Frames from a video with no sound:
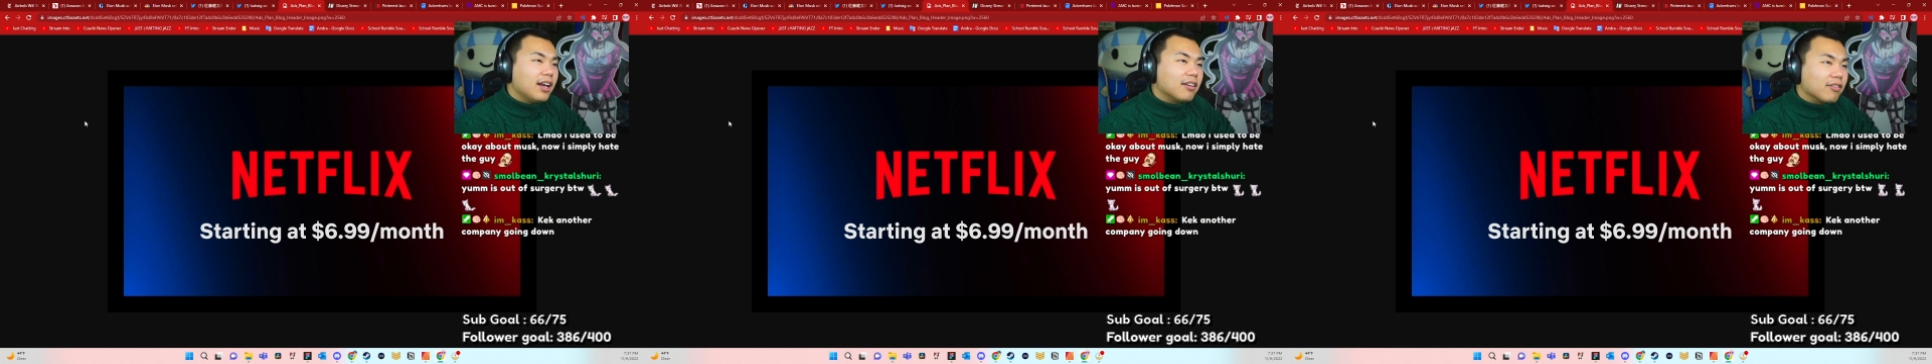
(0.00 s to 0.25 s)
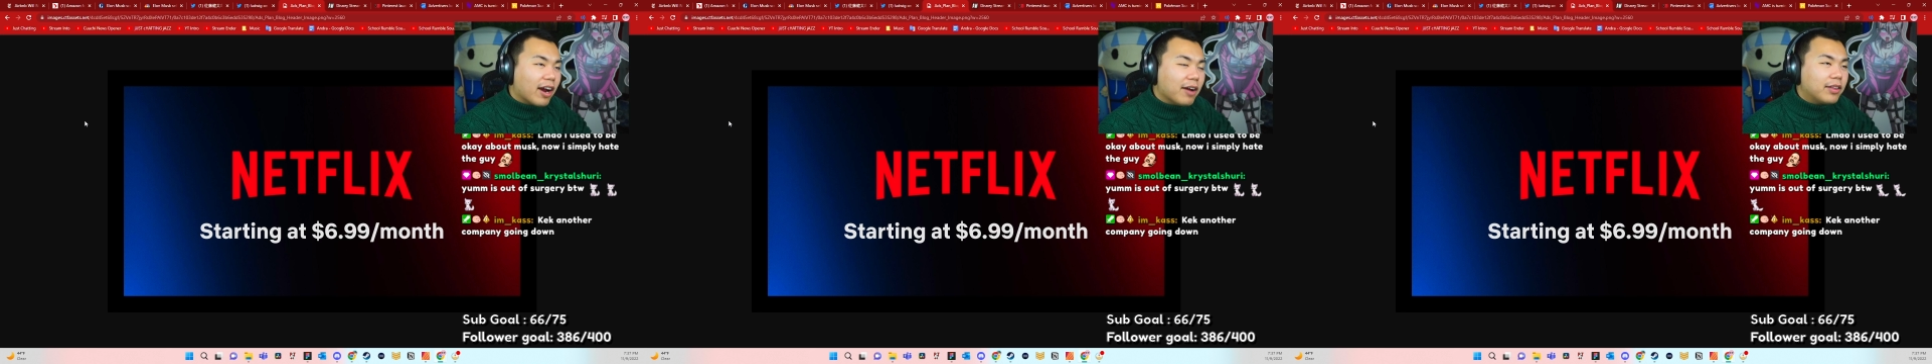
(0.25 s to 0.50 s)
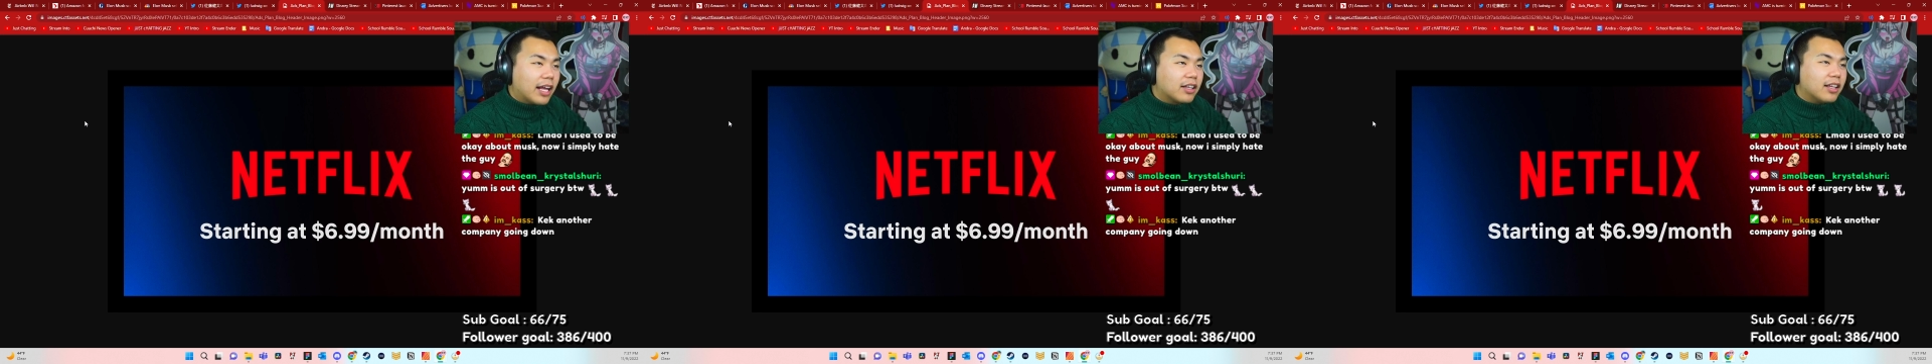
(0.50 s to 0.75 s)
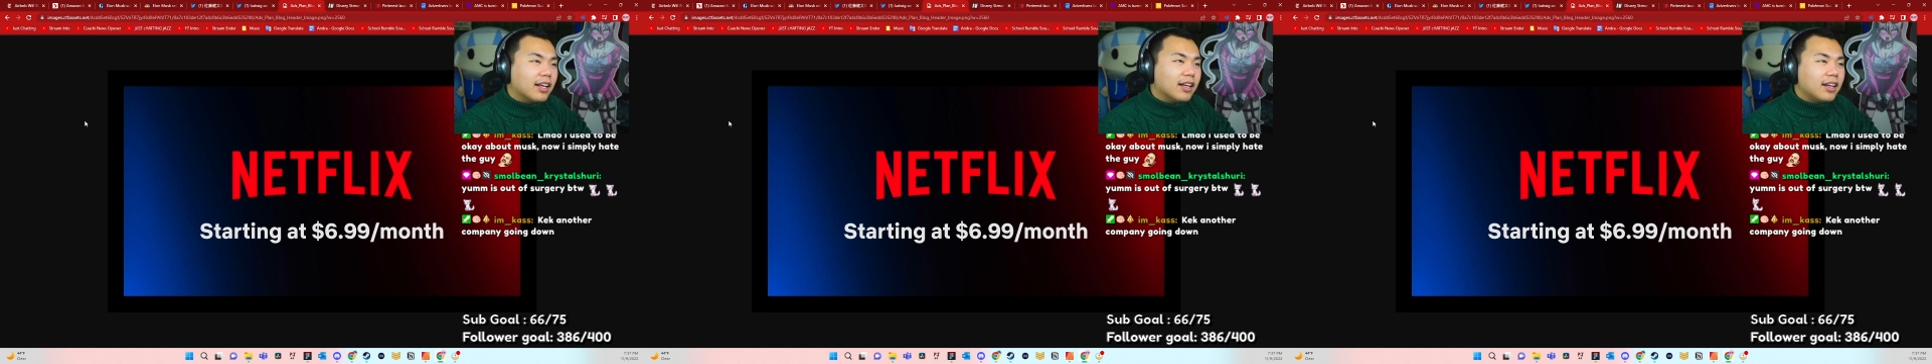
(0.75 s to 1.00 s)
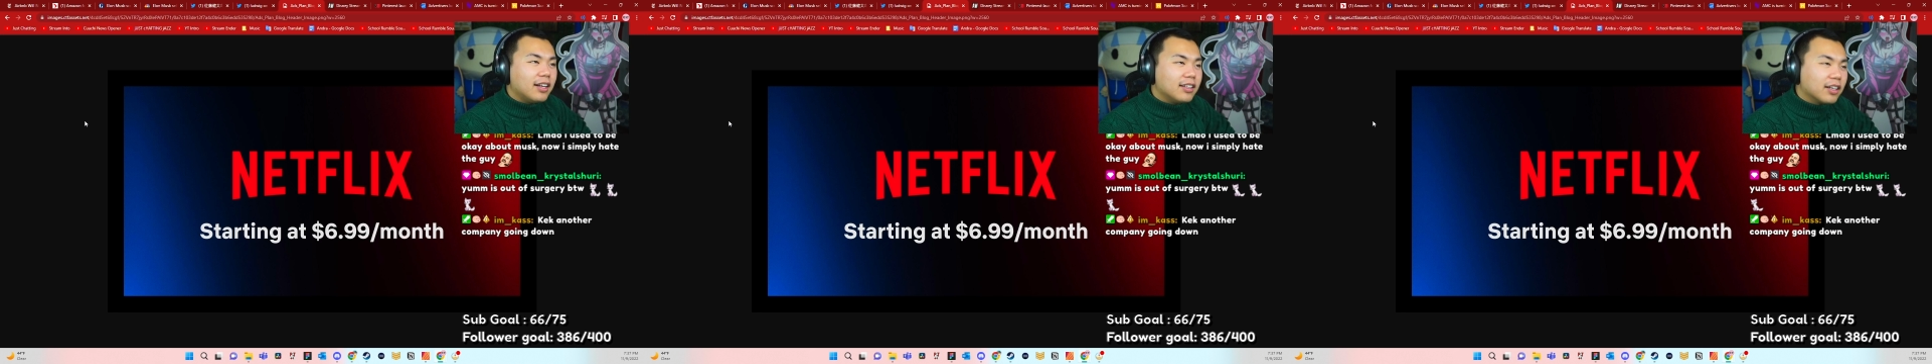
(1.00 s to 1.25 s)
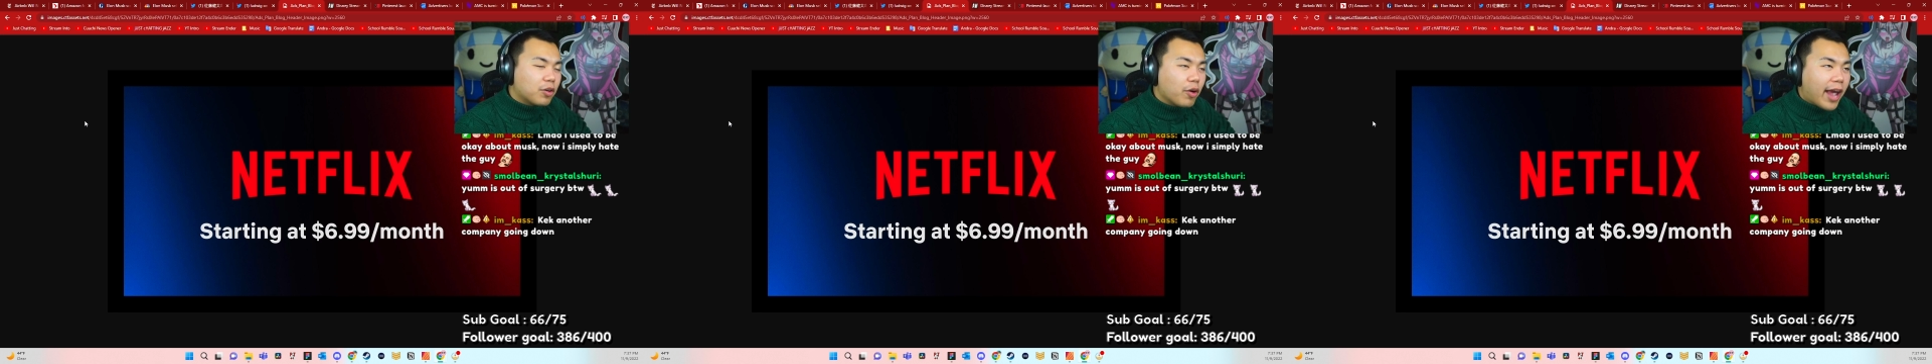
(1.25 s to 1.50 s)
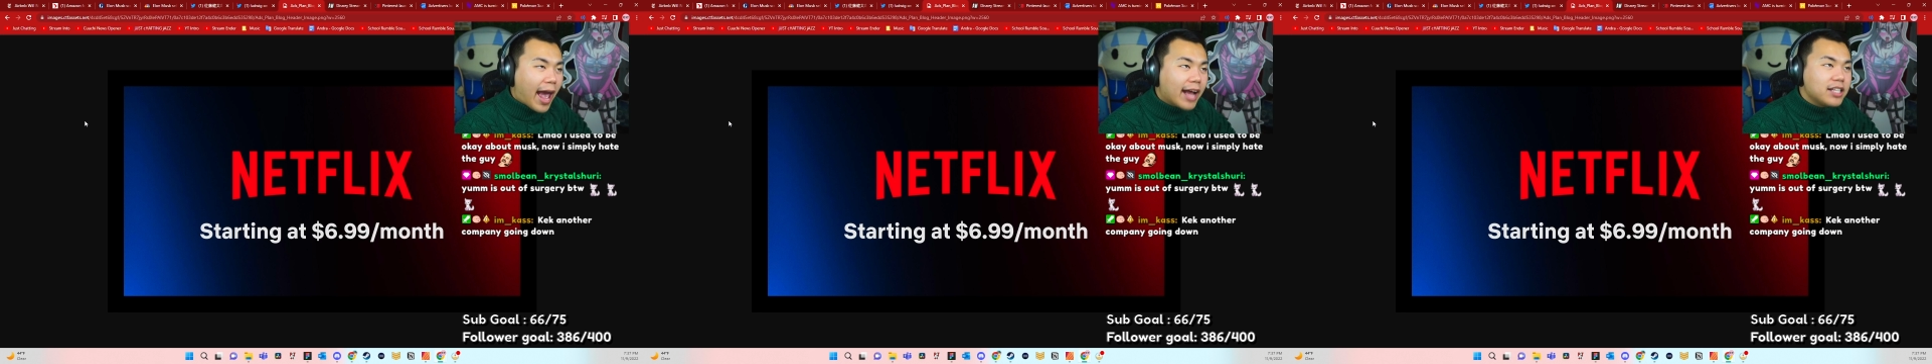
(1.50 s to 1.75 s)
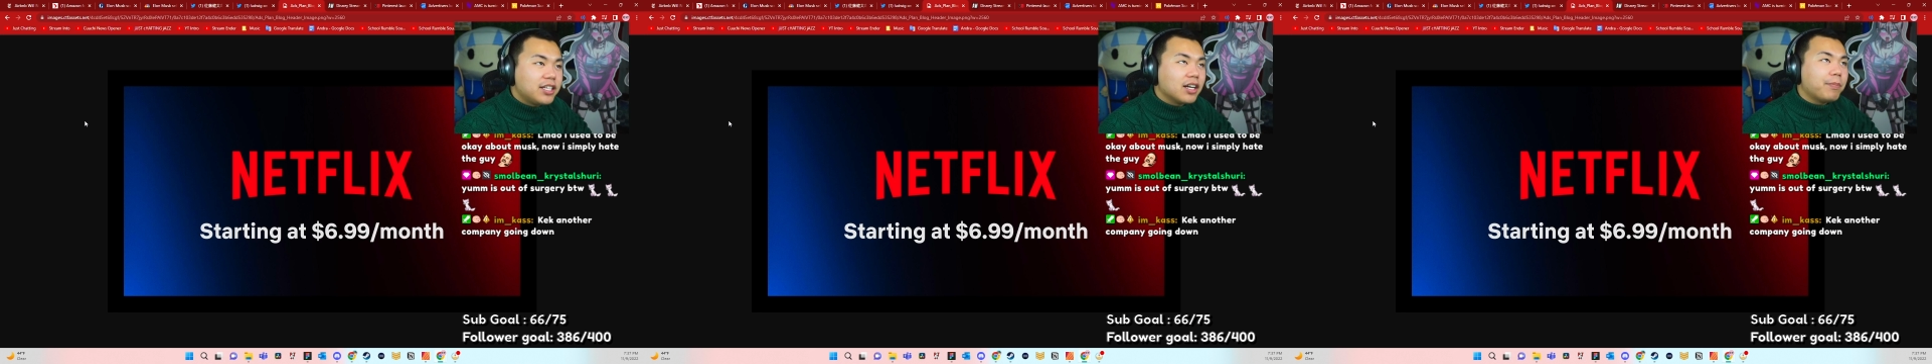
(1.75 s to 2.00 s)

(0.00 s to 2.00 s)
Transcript: right? Like, they're going ad tier.